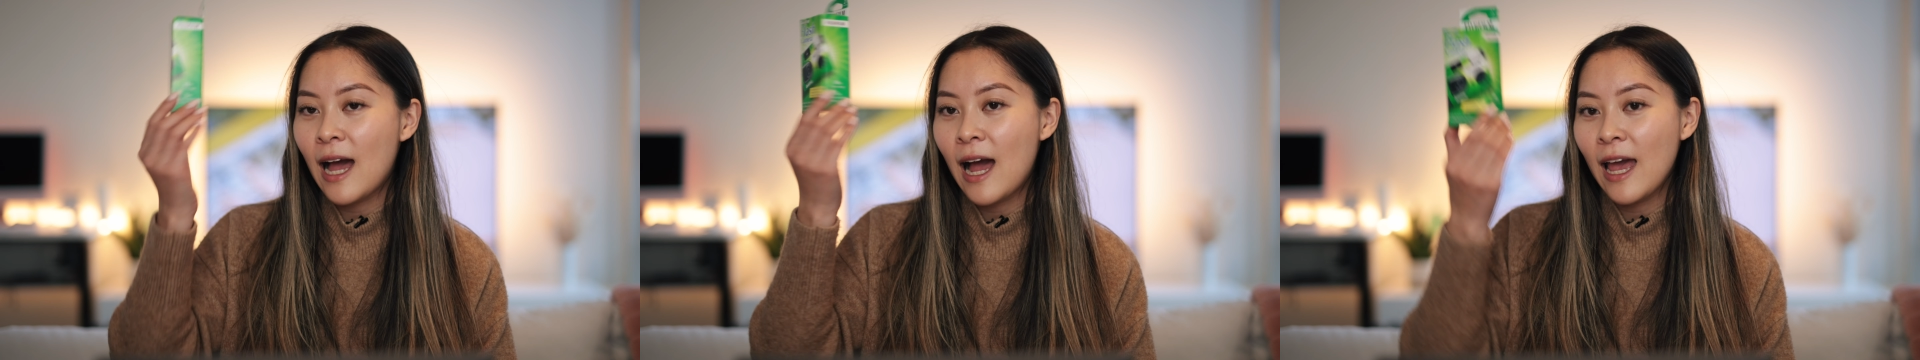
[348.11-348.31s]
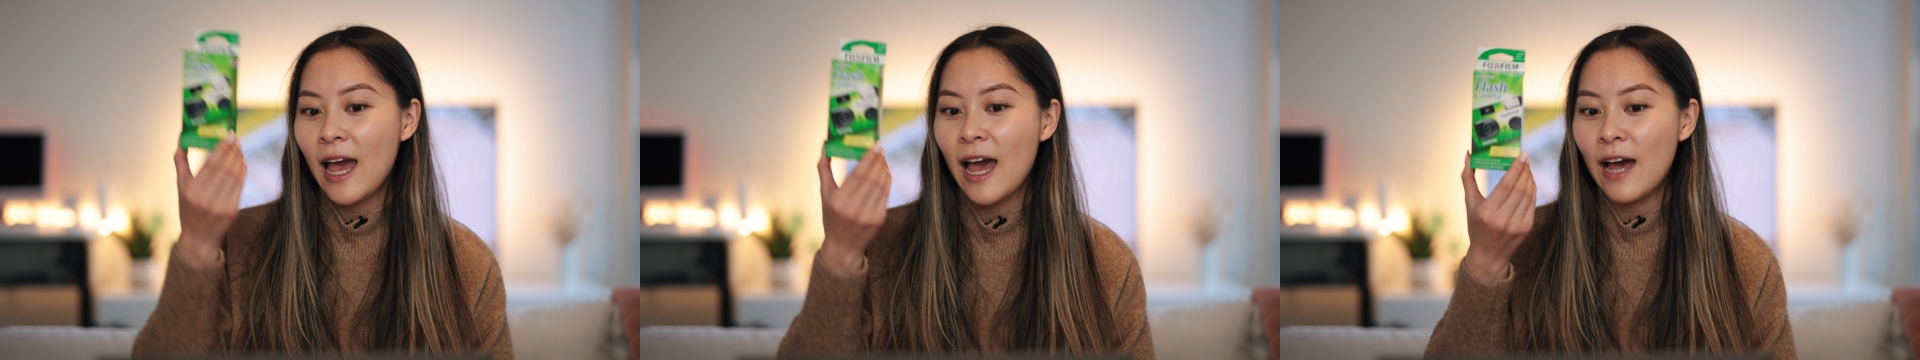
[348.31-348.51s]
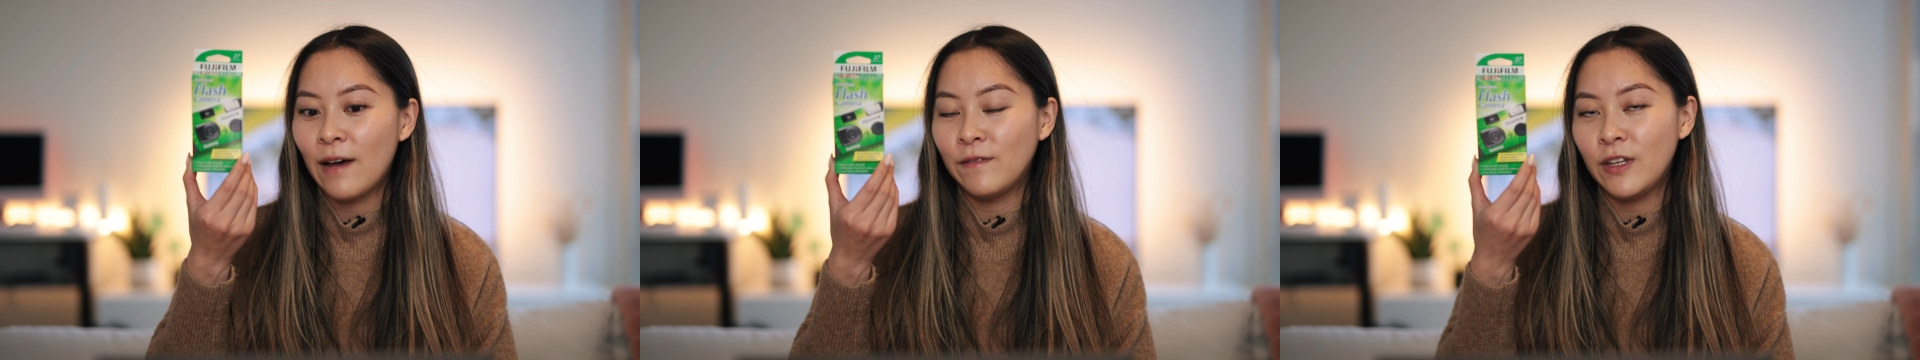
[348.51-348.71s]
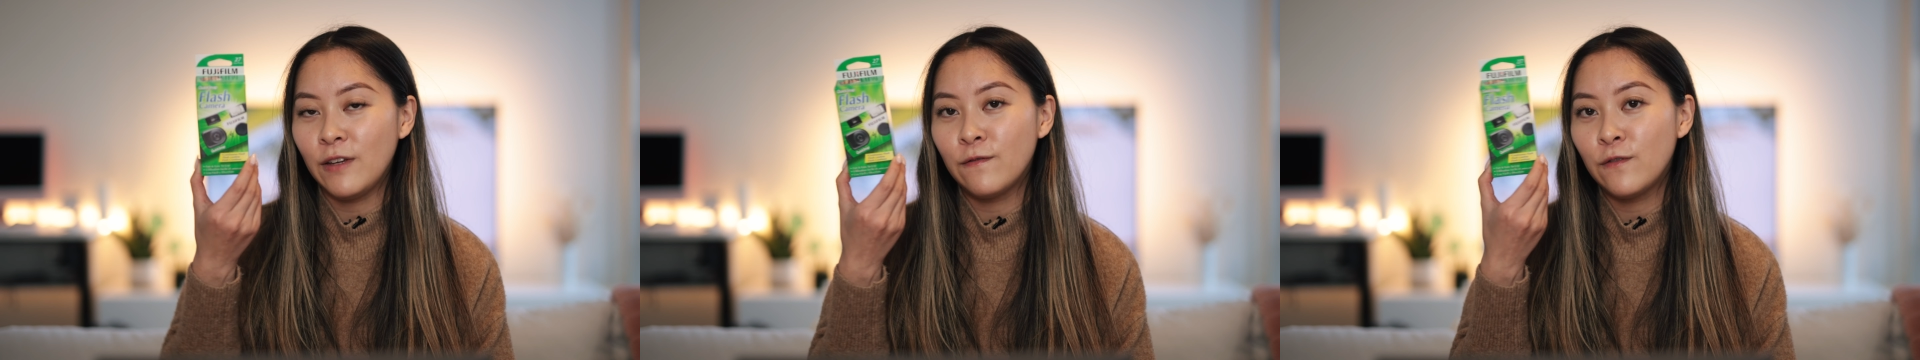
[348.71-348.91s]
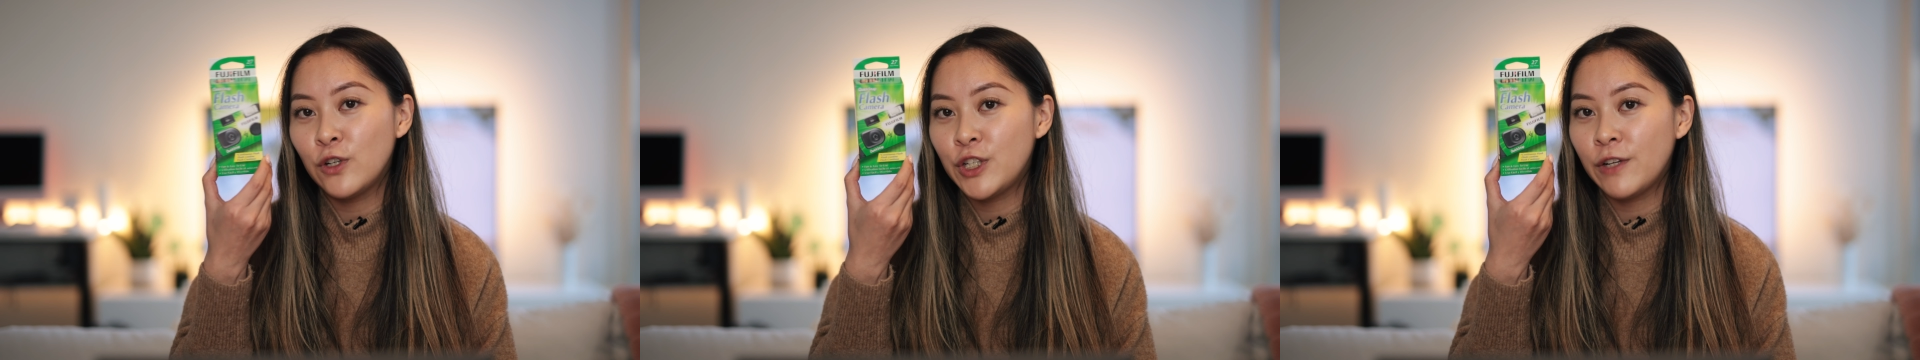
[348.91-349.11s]
I have the
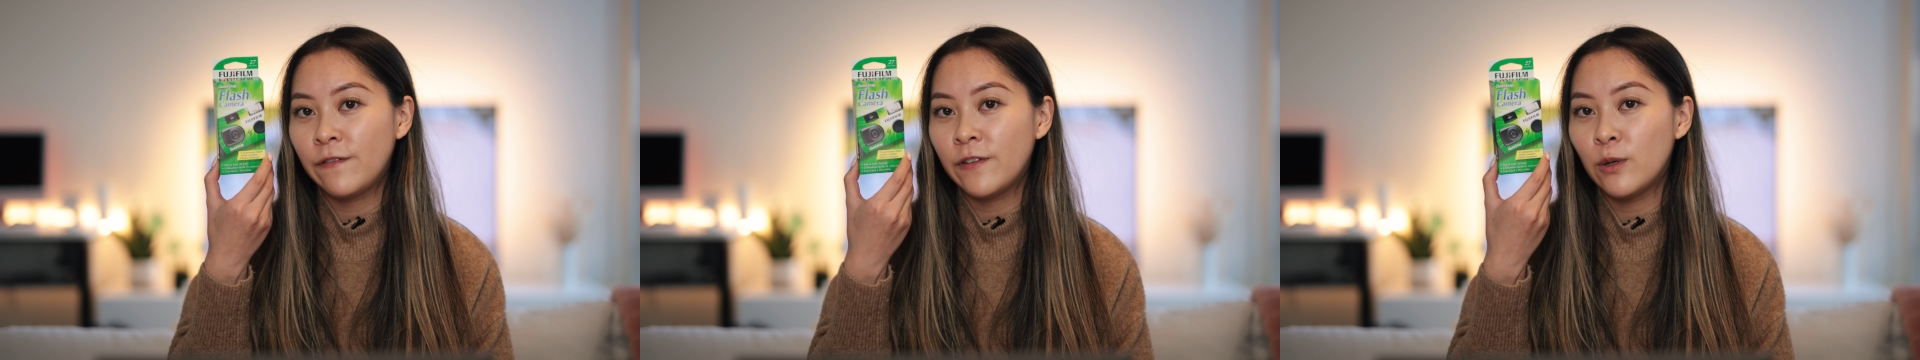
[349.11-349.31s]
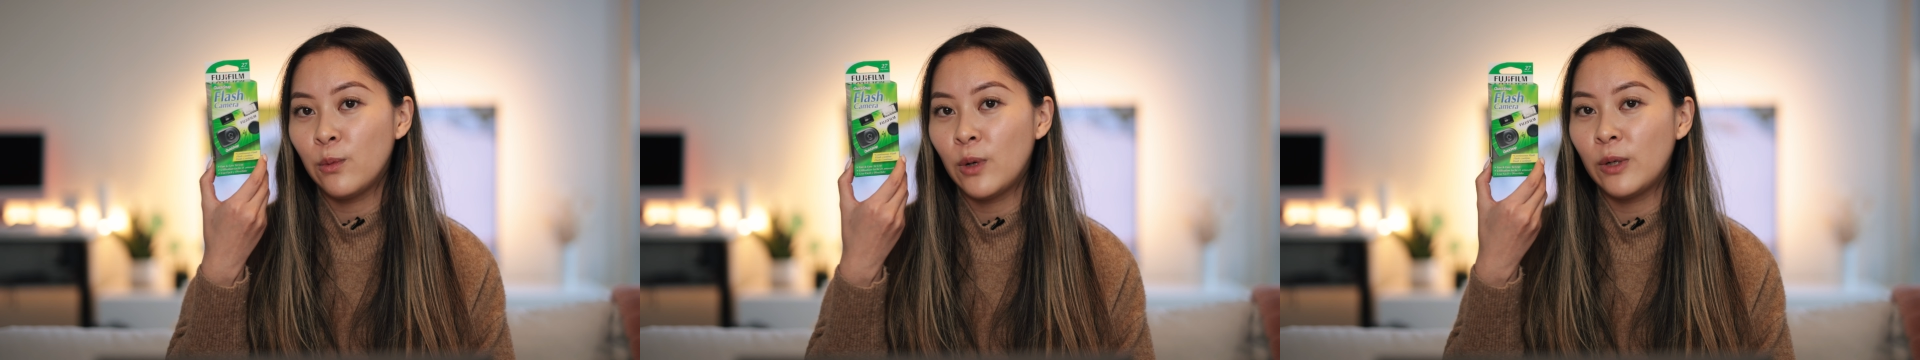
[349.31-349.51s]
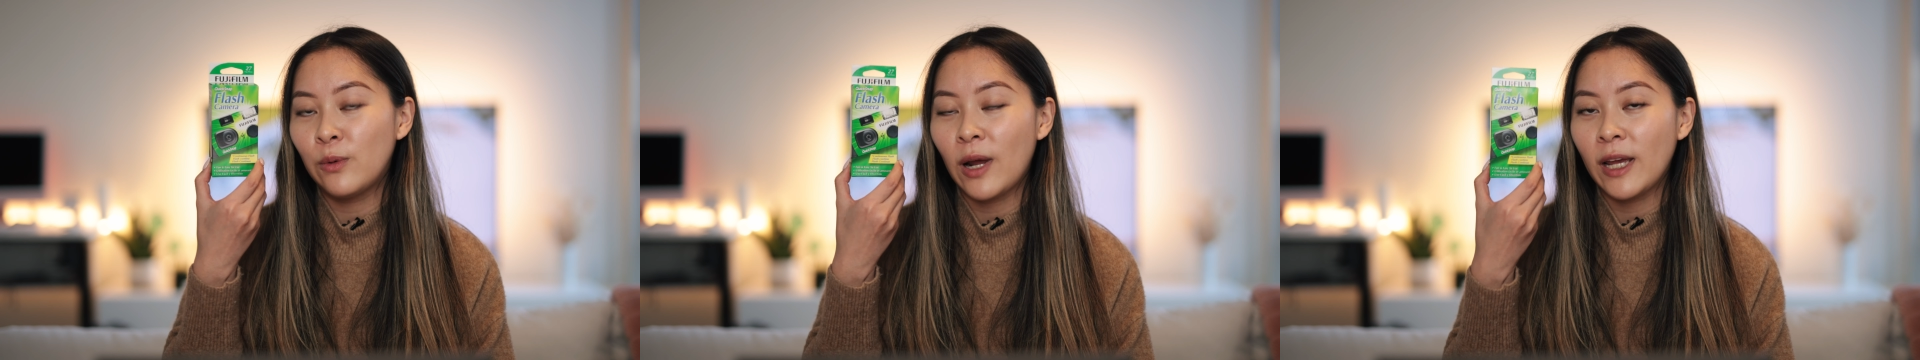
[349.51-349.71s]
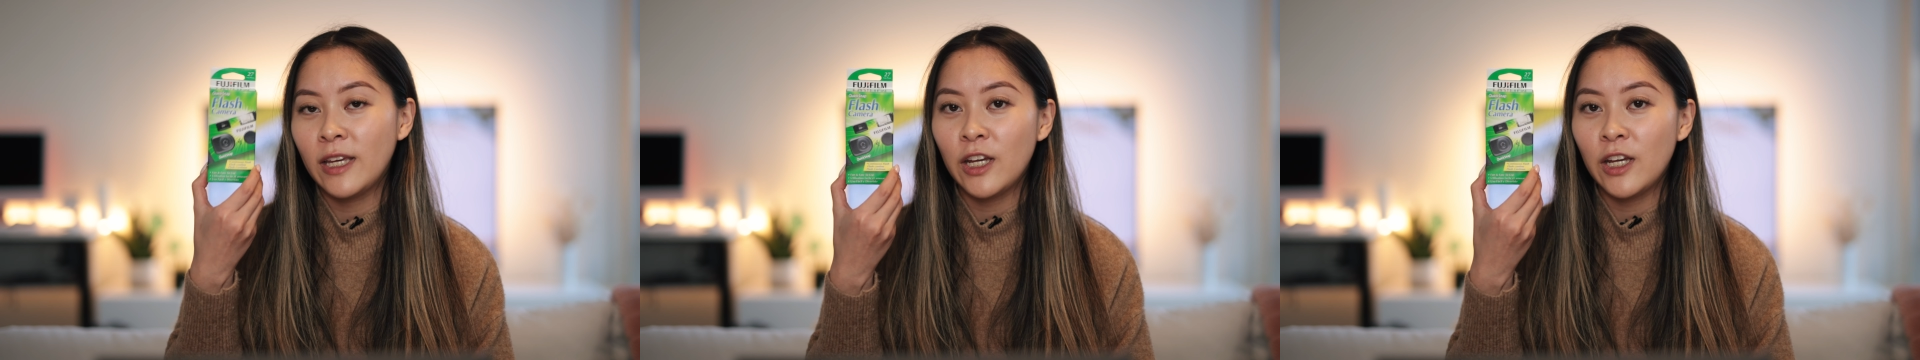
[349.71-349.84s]
Fujifilm one right